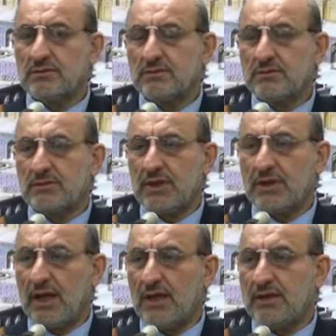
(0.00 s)

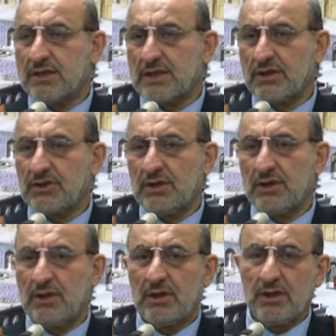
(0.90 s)
detailed discussion
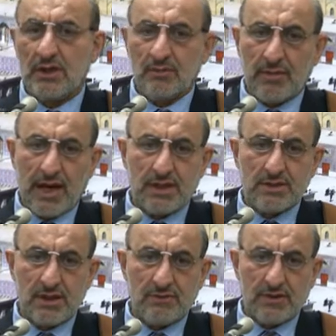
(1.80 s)
by
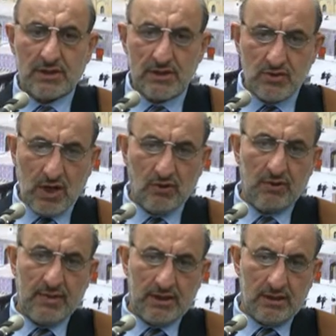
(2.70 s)
itself. That is why we
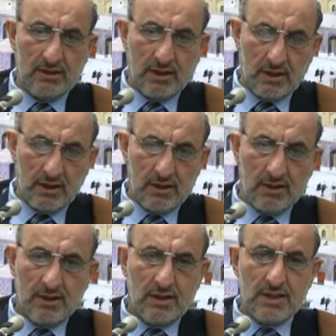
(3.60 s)
made it a
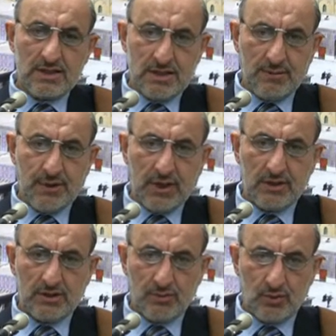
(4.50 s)

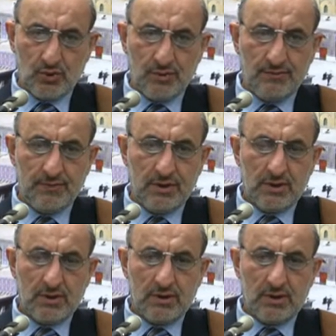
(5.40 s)
separate proof,
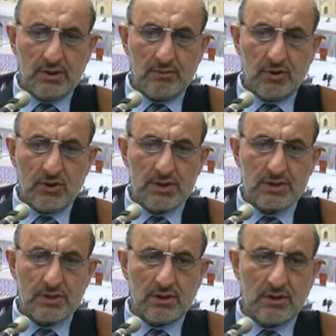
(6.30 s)

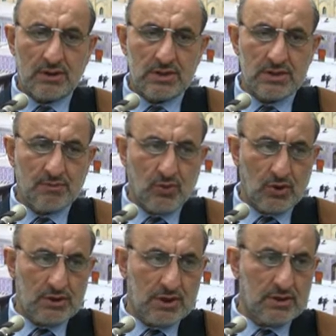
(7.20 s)
because it is
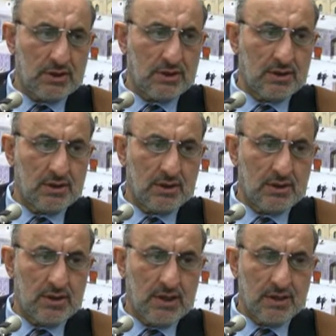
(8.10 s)
important, and
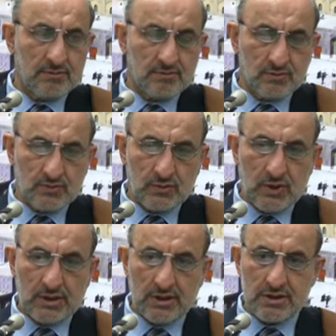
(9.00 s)

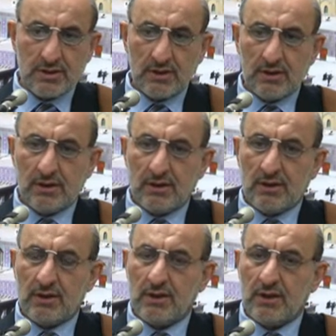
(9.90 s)
it is
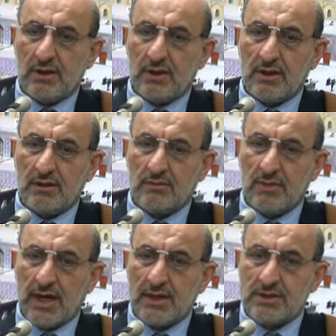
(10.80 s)

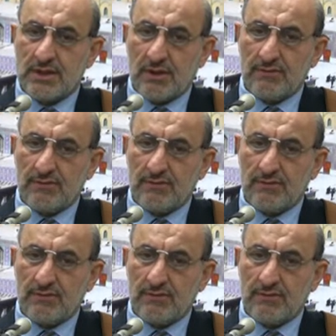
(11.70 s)
by itself